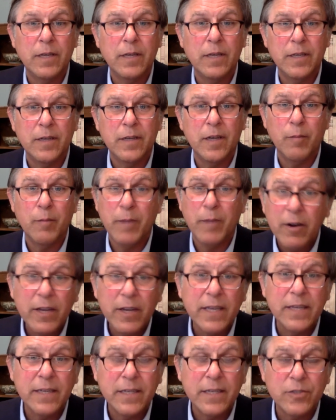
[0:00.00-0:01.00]

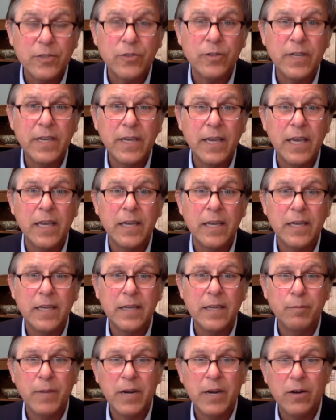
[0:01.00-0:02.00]
American history and
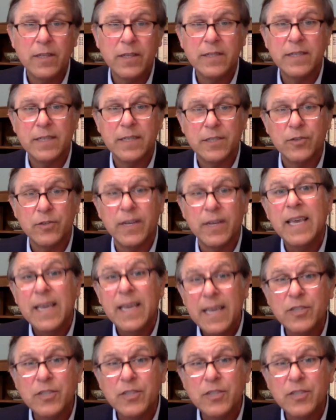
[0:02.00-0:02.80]
in Maryland history.